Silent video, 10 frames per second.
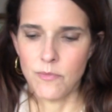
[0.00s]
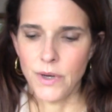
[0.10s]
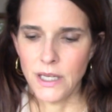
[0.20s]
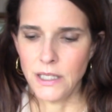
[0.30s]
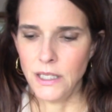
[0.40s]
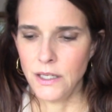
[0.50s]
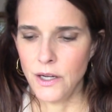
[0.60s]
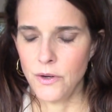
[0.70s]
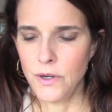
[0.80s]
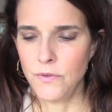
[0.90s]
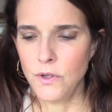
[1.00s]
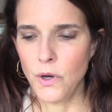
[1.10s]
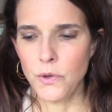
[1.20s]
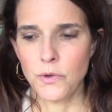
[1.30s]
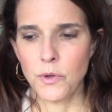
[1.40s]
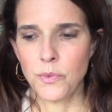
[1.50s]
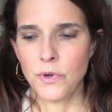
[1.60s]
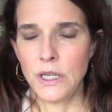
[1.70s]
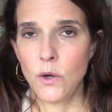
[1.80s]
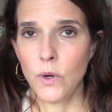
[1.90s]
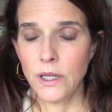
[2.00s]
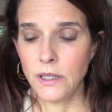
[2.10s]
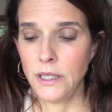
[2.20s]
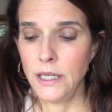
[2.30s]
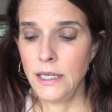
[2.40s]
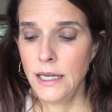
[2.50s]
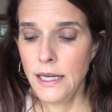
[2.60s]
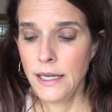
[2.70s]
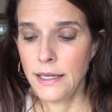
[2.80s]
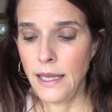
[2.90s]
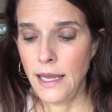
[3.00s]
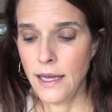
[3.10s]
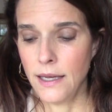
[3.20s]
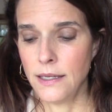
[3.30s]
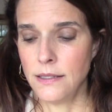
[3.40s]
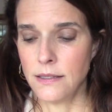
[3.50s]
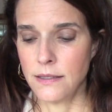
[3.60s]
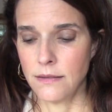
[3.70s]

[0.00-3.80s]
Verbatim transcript: But, you know, if you go through it pretty quickly, and